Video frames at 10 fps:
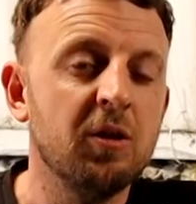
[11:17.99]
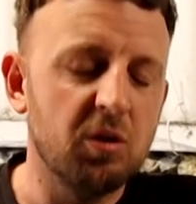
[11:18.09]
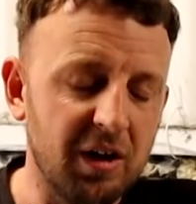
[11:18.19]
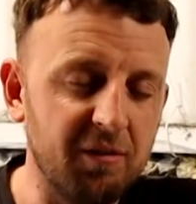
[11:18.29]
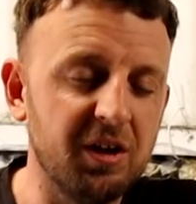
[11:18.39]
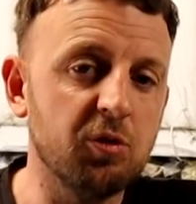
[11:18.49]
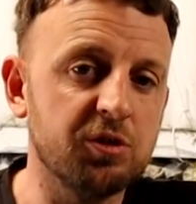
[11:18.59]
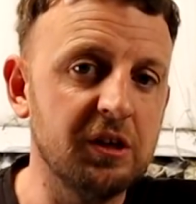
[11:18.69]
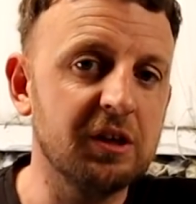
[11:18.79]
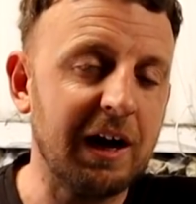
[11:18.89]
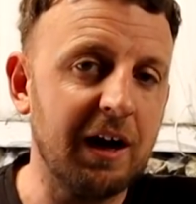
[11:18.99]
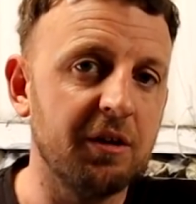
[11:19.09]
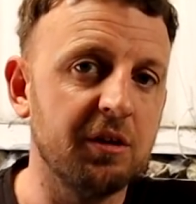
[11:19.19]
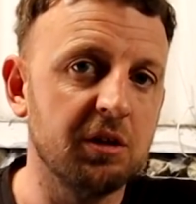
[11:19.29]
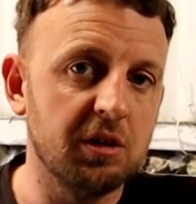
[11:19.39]
have a little sit
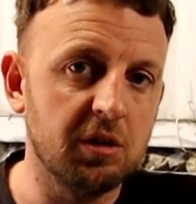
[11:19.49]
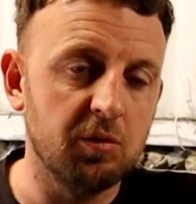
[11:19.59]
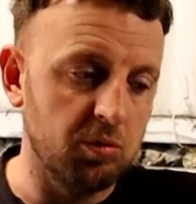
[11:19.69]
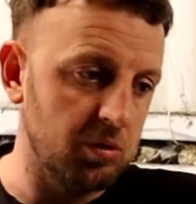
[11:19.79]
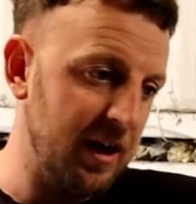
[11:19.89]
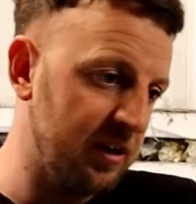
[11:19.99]
down and we'll